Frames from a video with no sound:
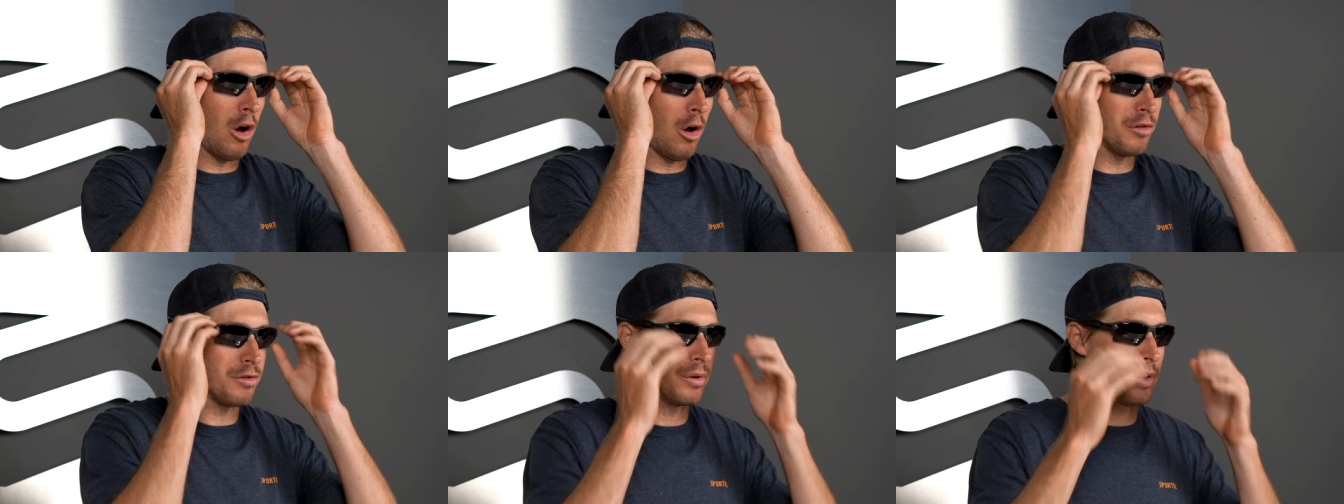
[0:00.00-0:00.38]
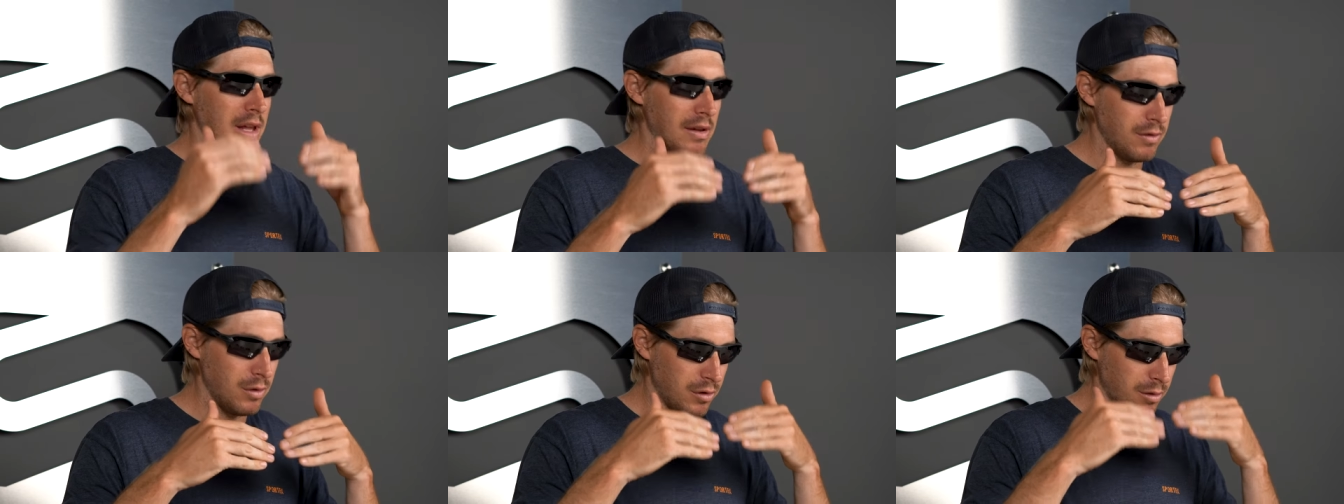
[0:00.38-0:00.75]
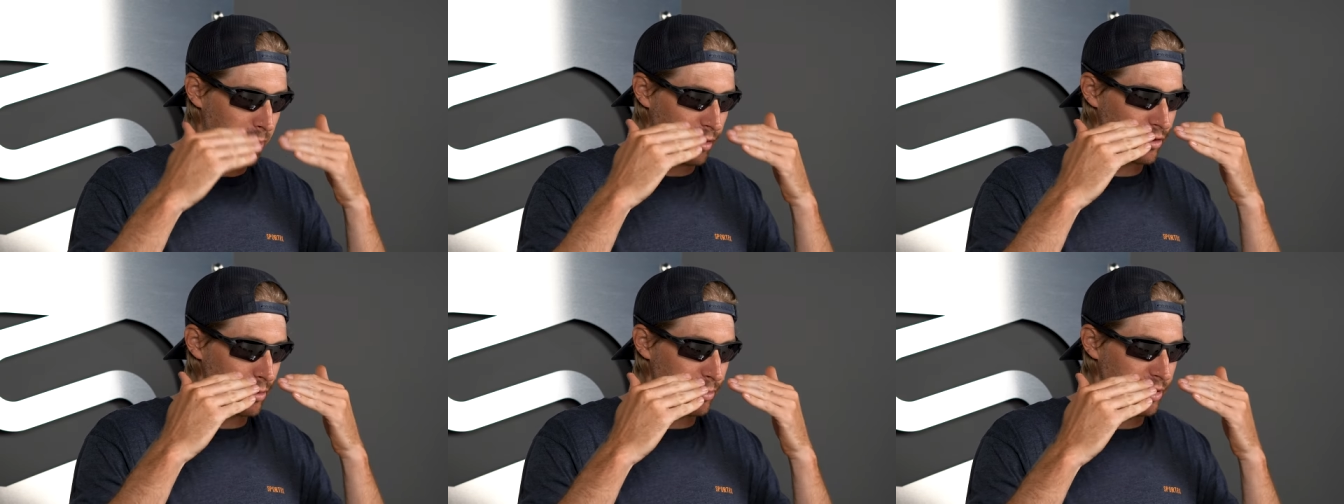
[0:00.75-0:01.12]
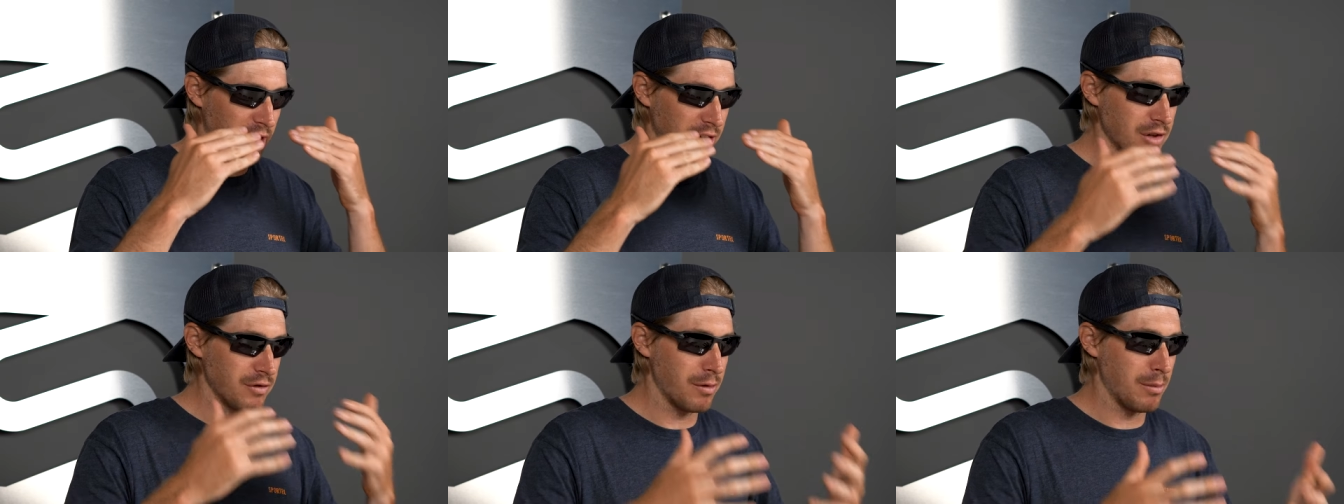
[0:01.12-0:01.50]
also to give you some extra
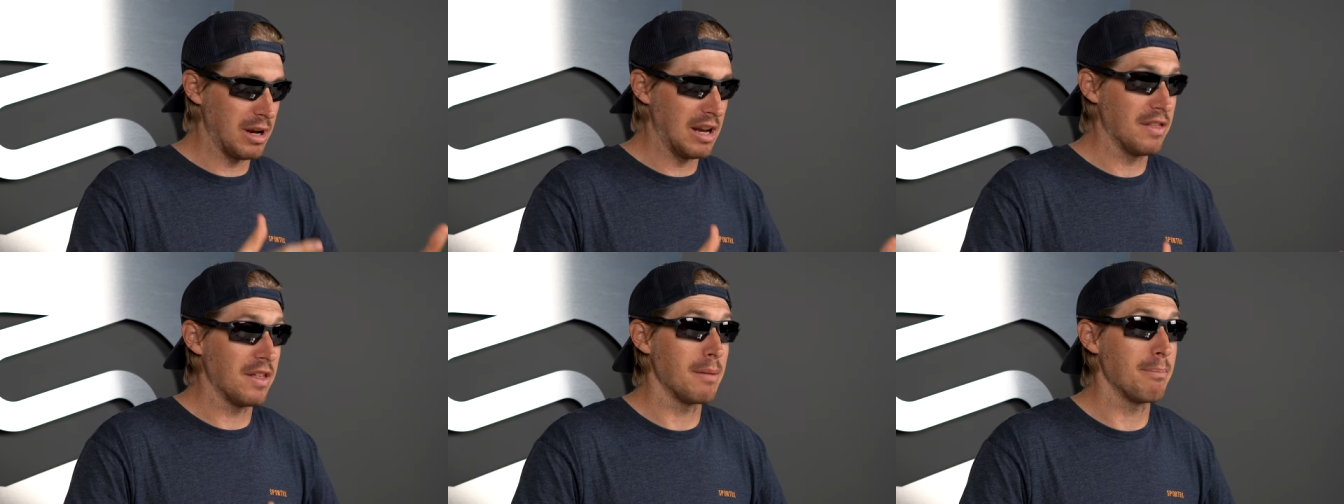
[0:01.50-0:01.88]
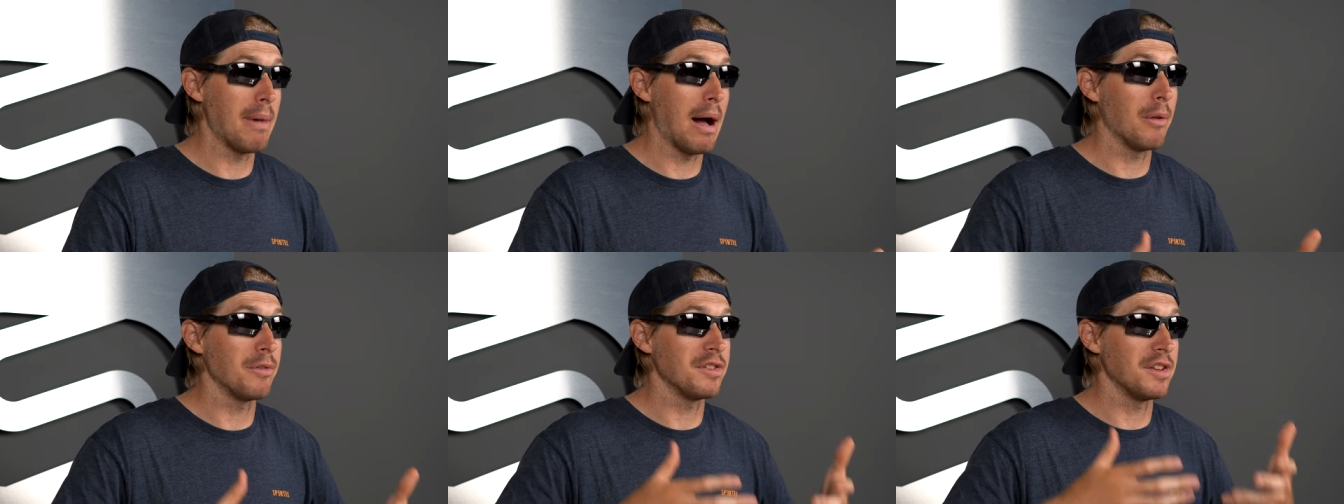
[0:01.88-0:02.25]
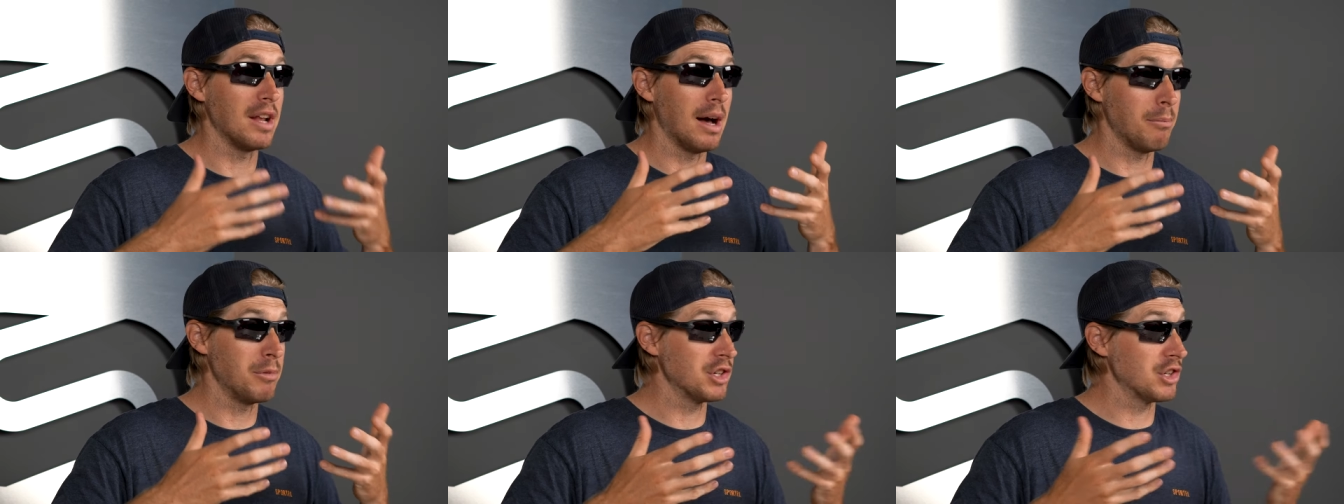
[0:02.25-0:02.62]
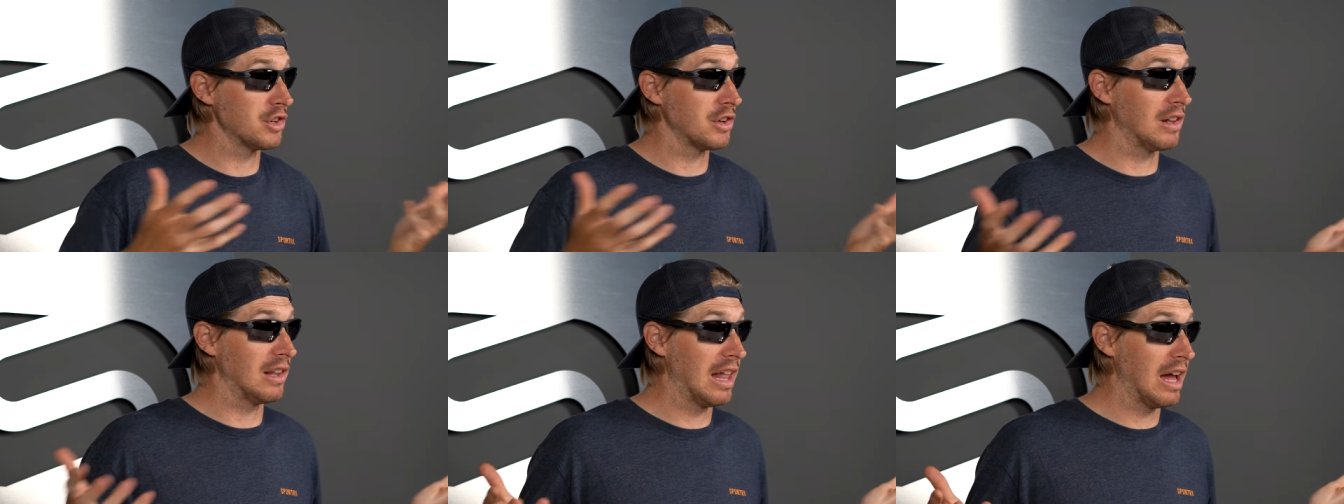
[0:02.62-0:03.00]
protection from anything bouncing up, which
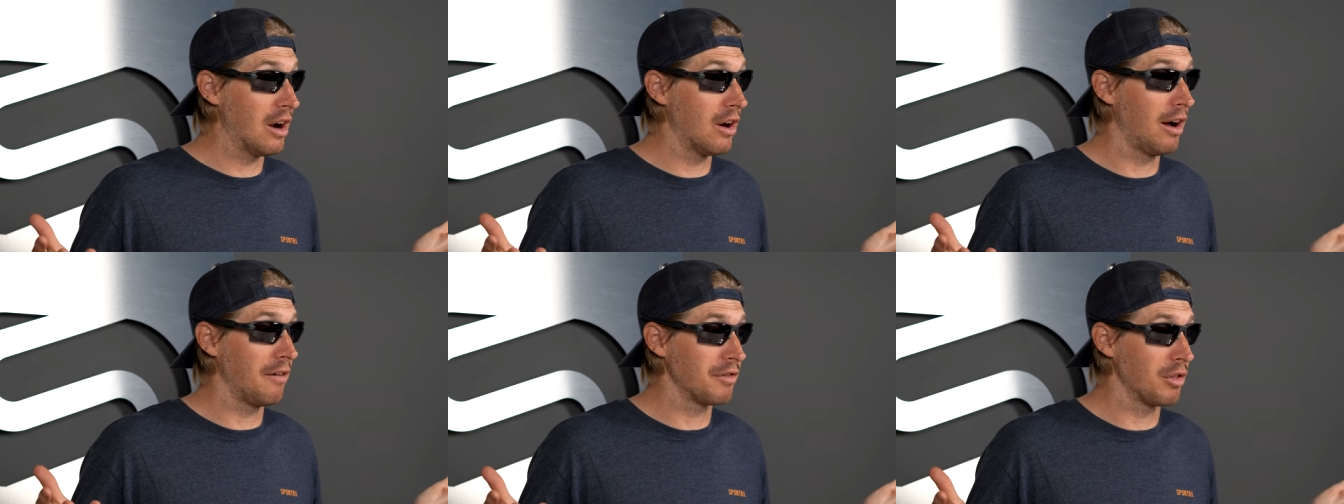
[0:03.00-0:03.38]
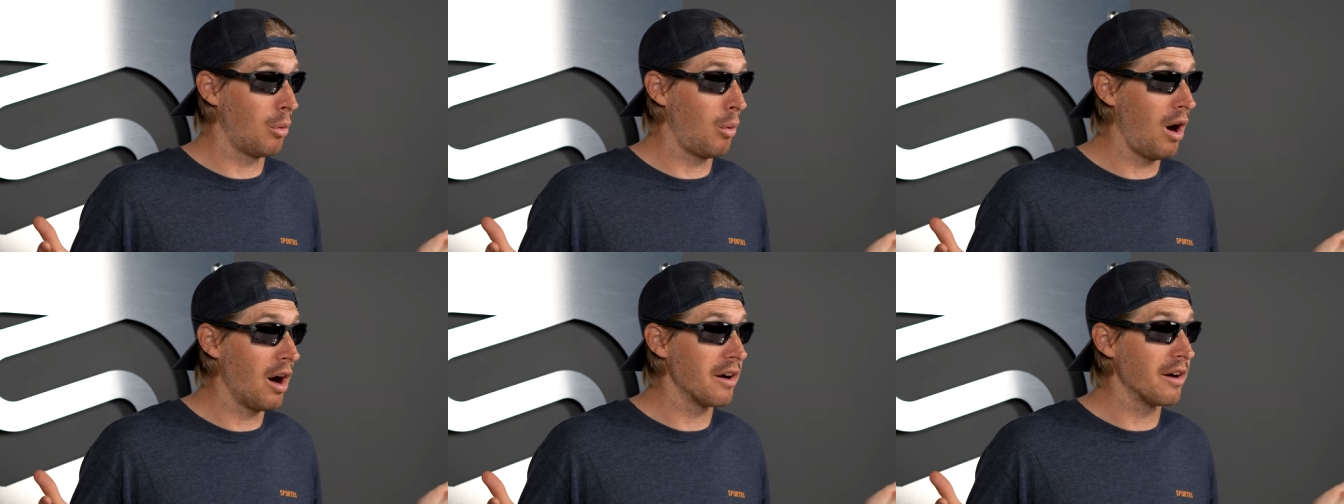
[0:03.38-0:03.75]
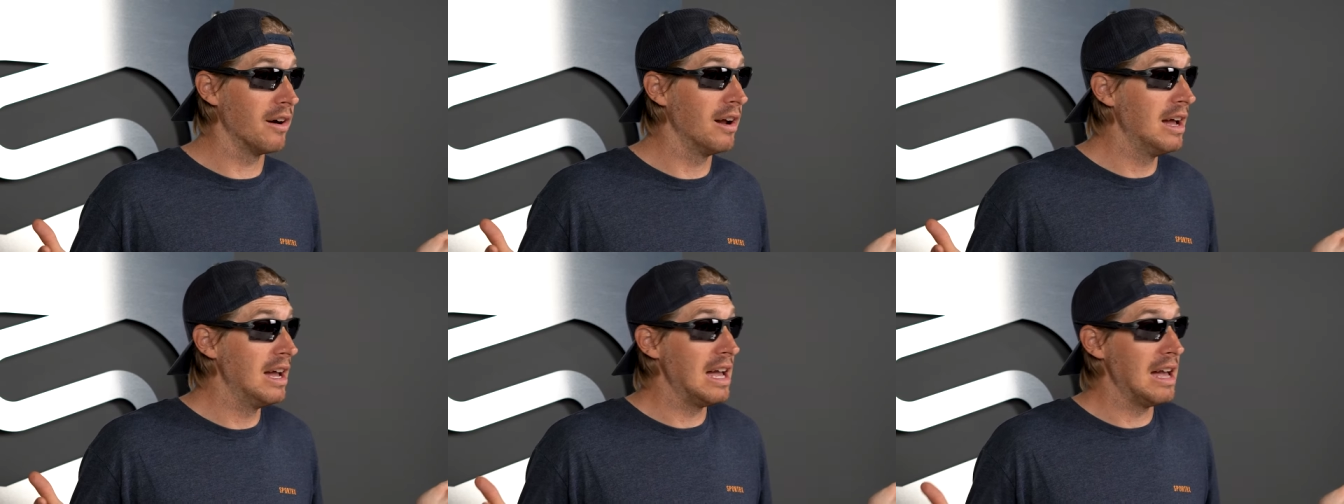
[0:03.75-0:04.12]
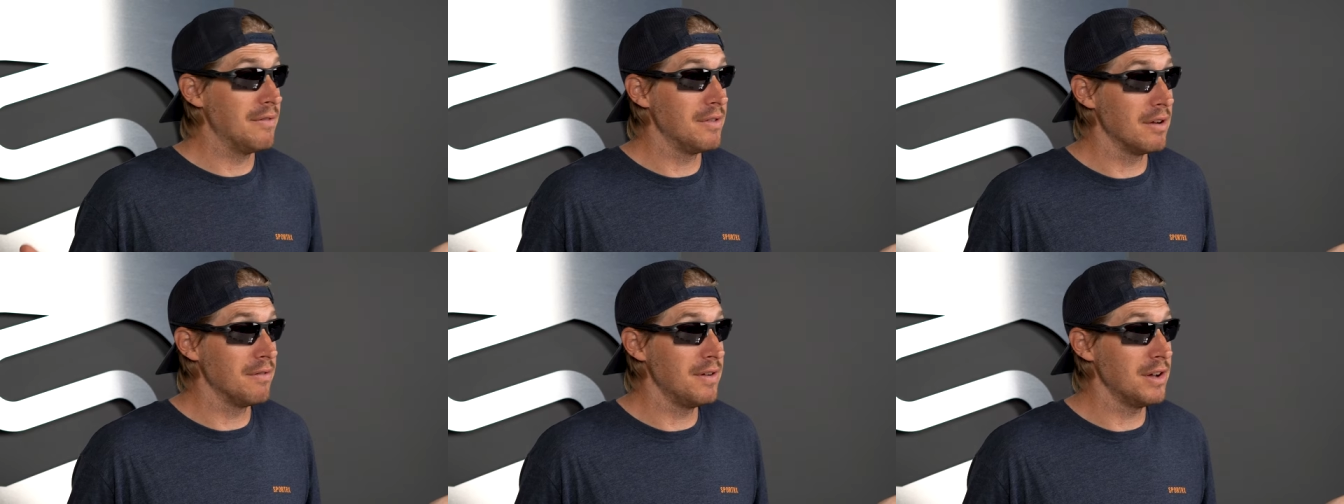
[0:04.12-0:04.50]
is a glare off the water
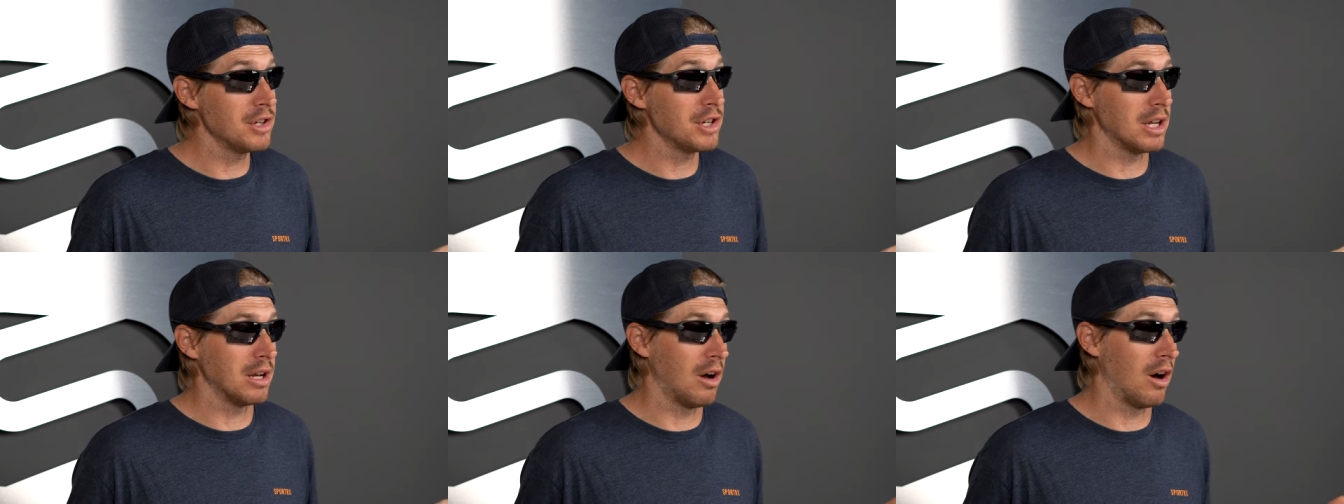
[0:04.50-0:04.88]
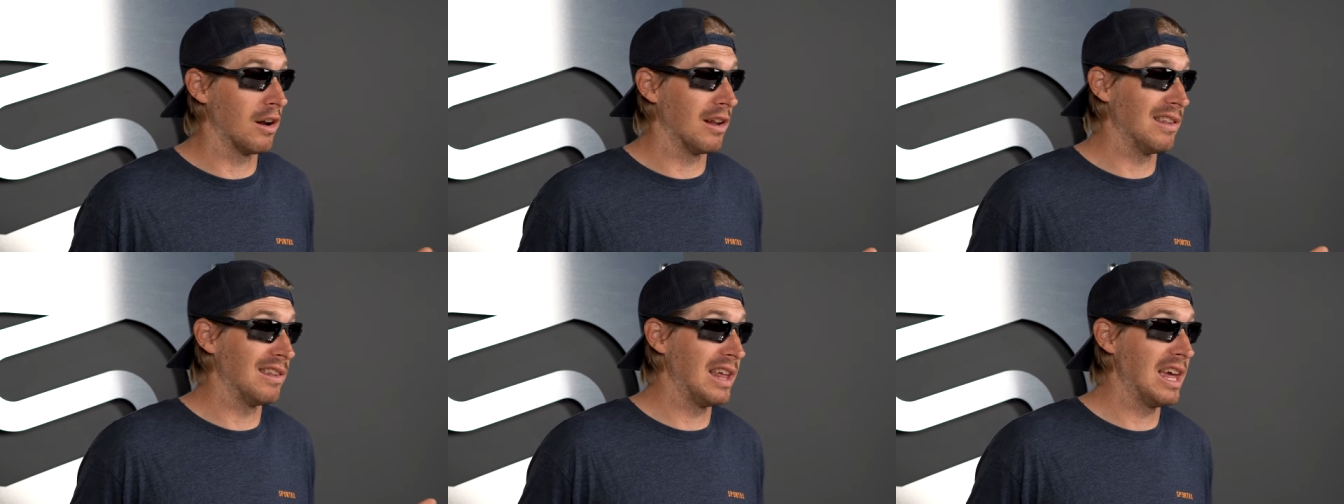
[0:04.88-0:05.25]
if you're fishing on a